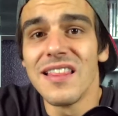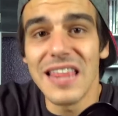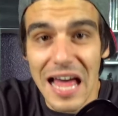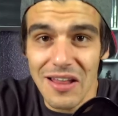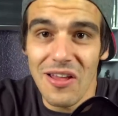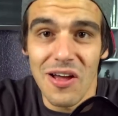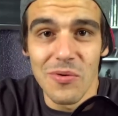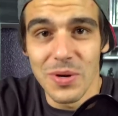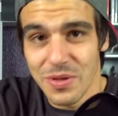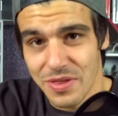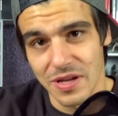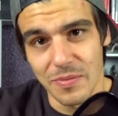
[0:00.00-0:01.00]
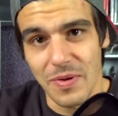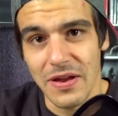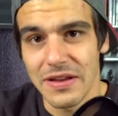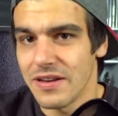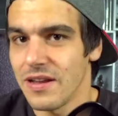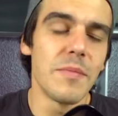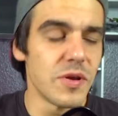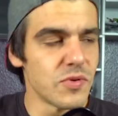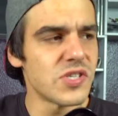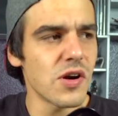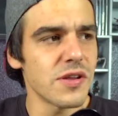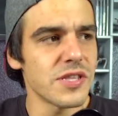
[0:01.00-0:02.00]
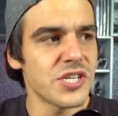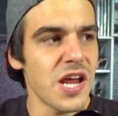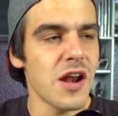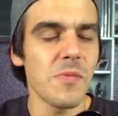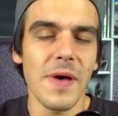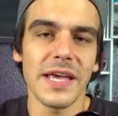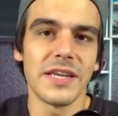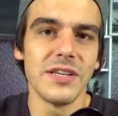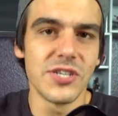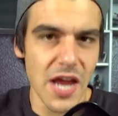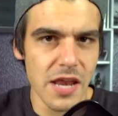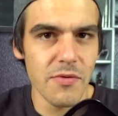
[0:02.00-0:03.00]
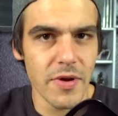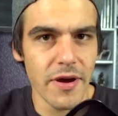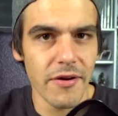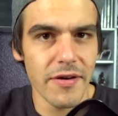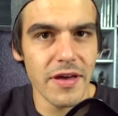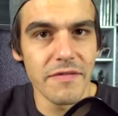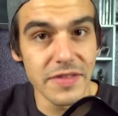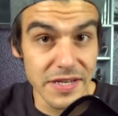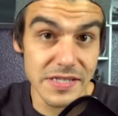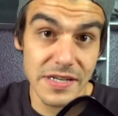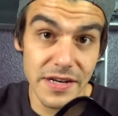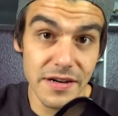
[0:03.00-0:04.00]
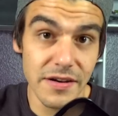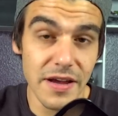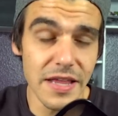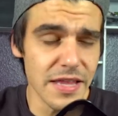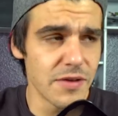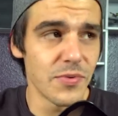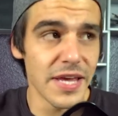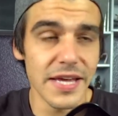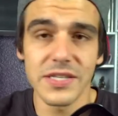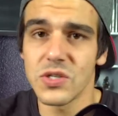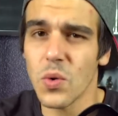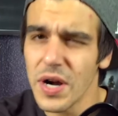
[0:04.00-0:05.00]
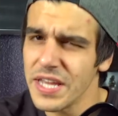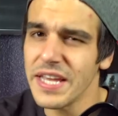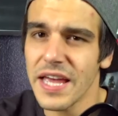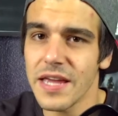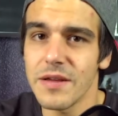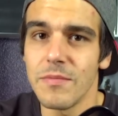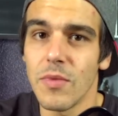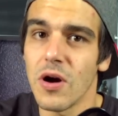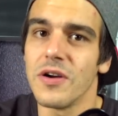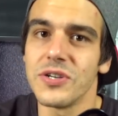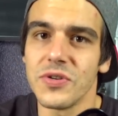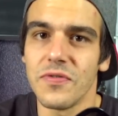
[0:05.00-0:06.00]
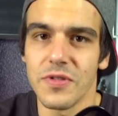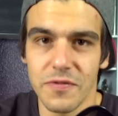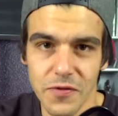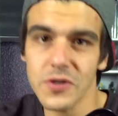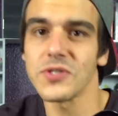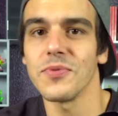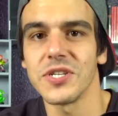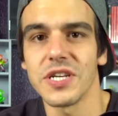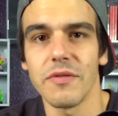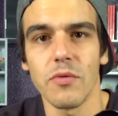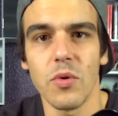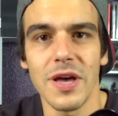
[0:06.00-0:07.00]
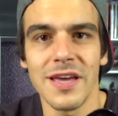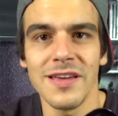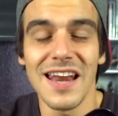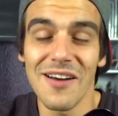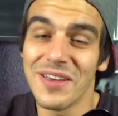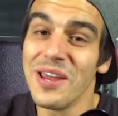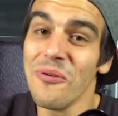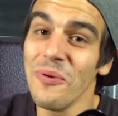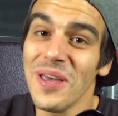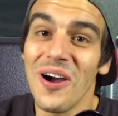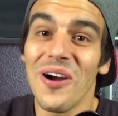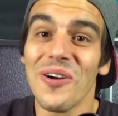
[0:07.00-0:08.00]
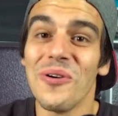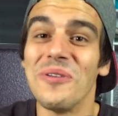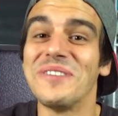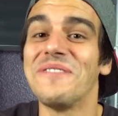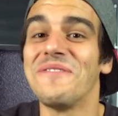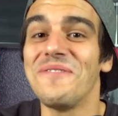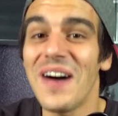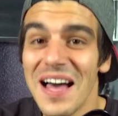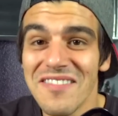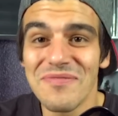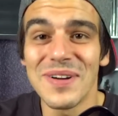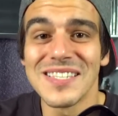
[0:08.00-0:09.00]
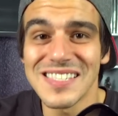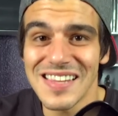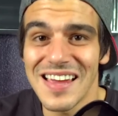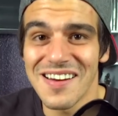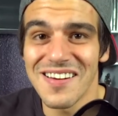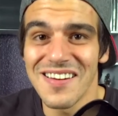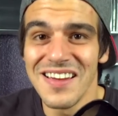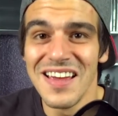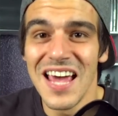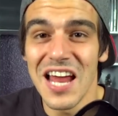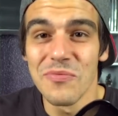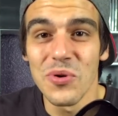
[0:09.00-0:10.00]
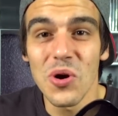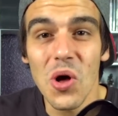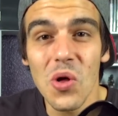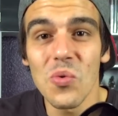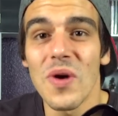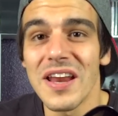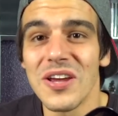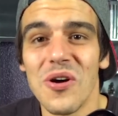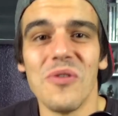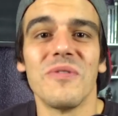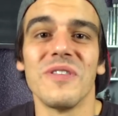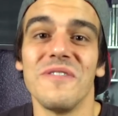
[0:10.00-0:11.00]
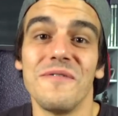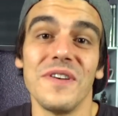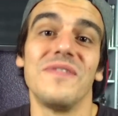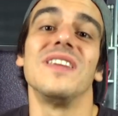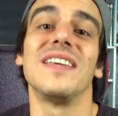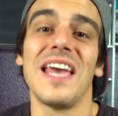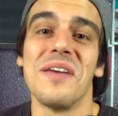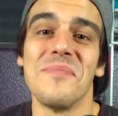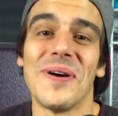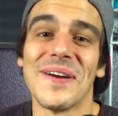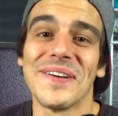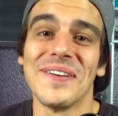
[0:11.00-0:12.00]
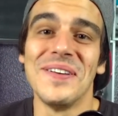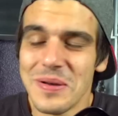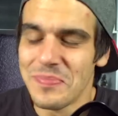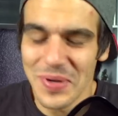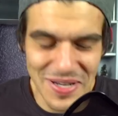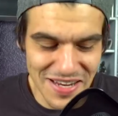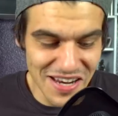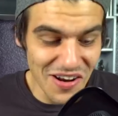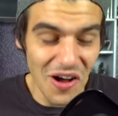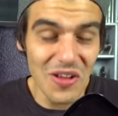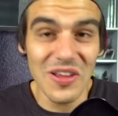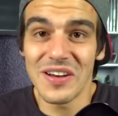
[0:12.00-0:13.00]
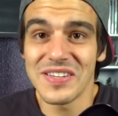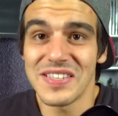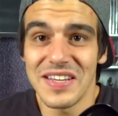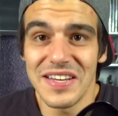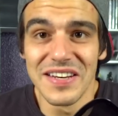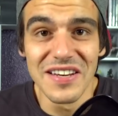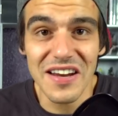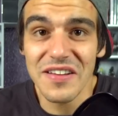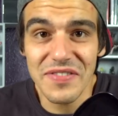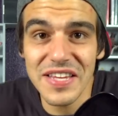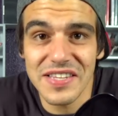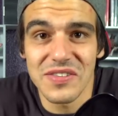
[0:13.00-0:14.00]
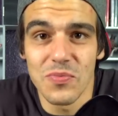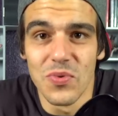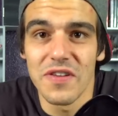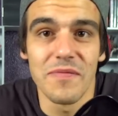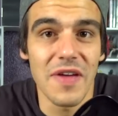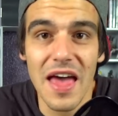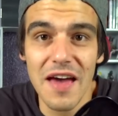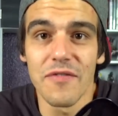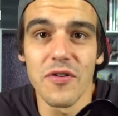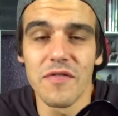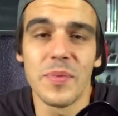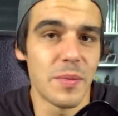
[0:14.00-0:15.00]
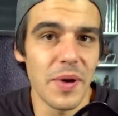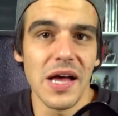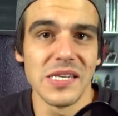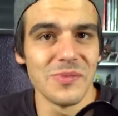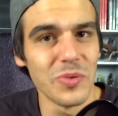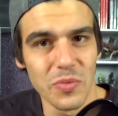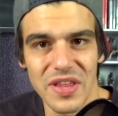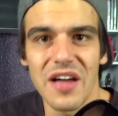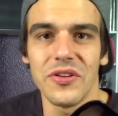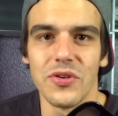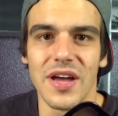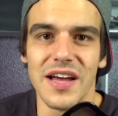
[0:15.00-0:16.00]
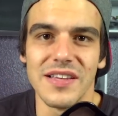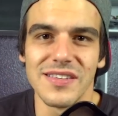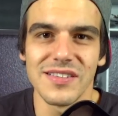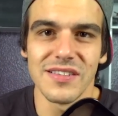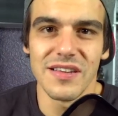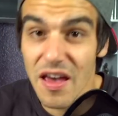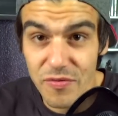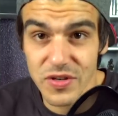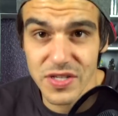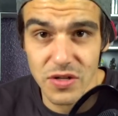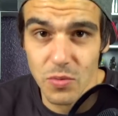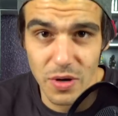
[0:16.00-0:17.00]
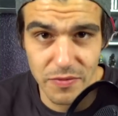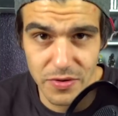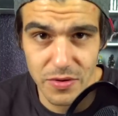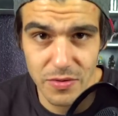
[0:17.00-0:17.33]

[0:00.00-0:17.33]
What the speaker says: that long when you think about it. I mean, we started the channel back in January of this year, and then we hit 20K in March for the first Switch giveaway, and now here we are only 5 months later, and we're already over the 50K mark. But in all honesty, none of this would have ever been possible without you guys. Every single one of